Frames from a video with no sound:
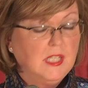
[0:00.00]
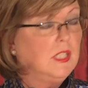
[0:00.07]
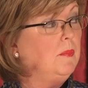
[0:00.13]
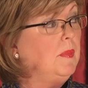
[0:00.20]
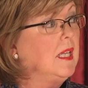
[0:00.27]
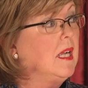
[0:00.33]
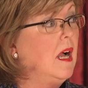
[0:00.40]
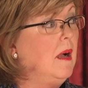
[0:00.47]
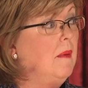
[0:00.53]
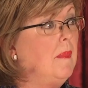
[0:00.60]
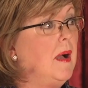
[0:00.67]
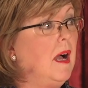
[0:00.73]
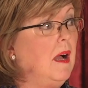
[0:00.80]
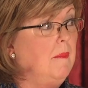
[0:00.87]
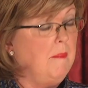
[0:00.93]
to
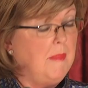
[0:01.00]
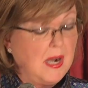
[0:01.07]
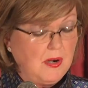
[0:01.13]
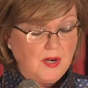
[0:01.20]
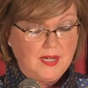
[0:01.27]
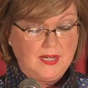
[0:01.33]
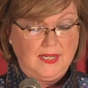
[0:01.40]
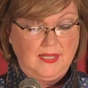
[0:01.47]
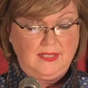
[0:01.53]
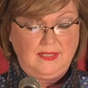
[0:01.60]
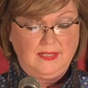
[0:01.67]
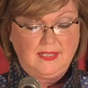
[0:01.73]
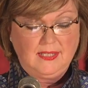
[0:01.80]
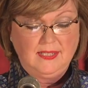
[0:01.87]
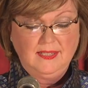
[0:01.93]
become
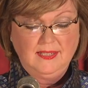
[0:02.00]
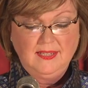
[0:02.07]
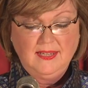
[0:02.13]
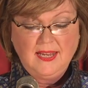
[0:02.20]
Americans,